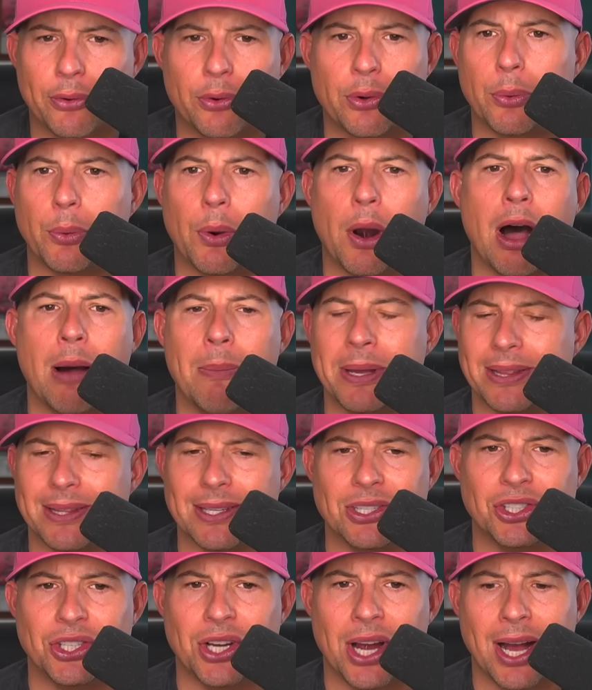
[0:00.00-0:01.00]
and Rahm hit
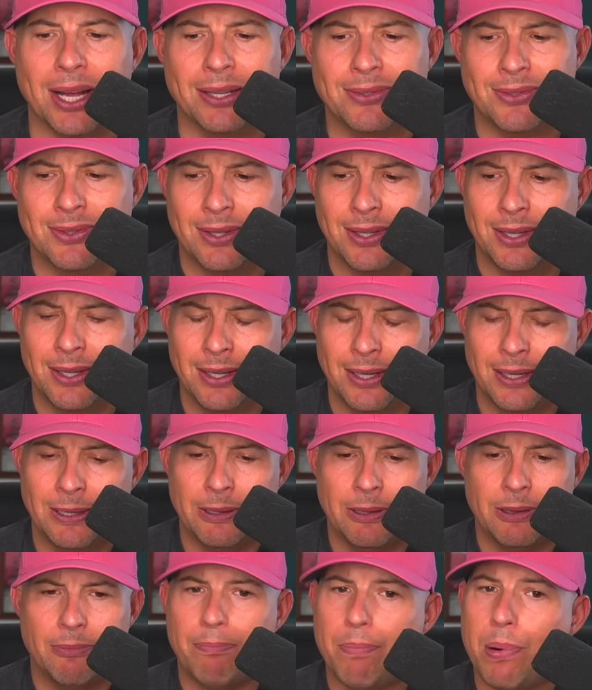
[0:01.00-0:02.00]
these shots?
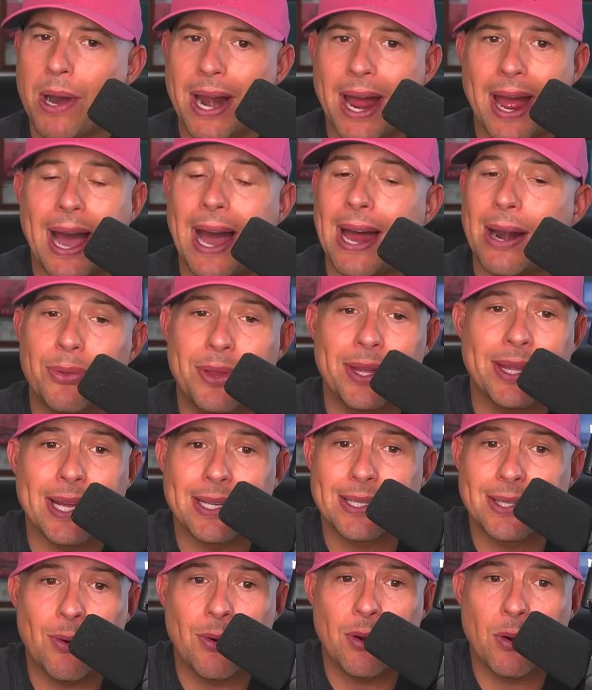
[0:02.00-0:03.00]
But I don't think that's
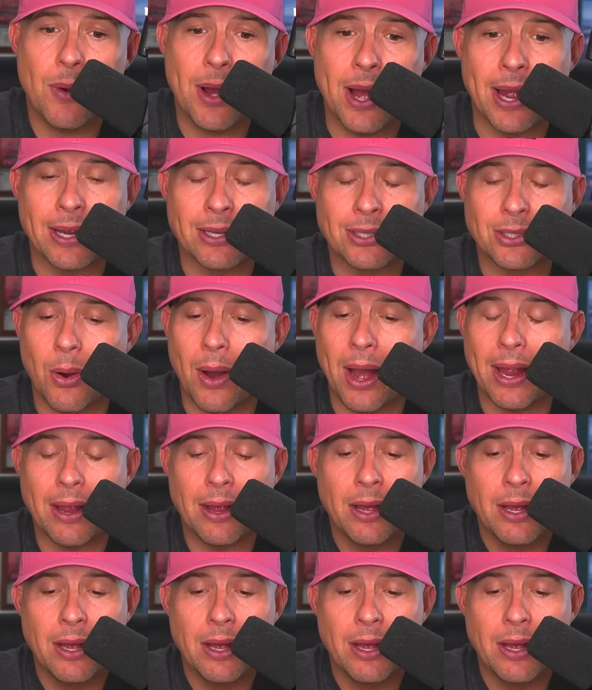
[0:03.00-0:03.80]
going away. So I